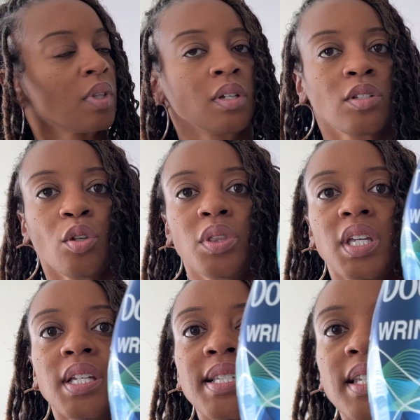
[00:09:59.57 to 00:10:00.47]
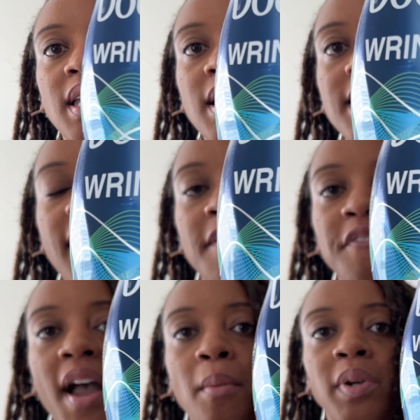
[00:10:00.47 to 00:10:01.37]
So this is a
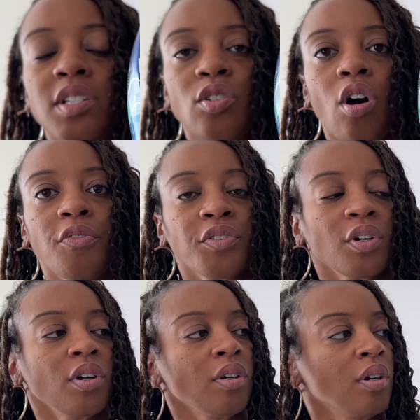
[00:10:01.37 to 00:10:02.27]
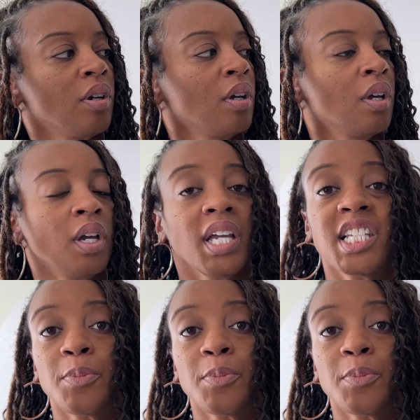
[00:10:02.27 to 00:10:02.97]
fabric softener. It's